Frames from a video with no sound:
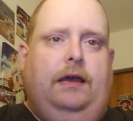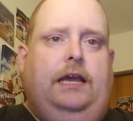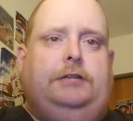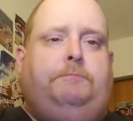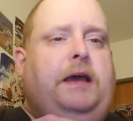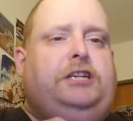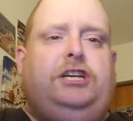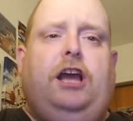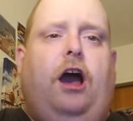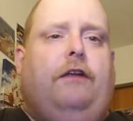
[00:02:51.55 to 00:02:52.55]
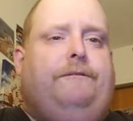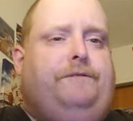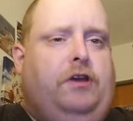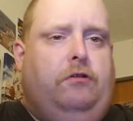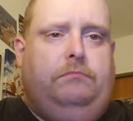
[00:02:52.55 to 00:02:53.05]
He's pitching on
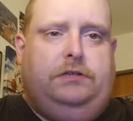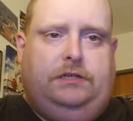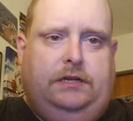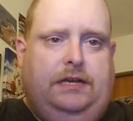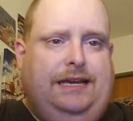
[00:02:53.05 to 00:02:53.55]
fumes.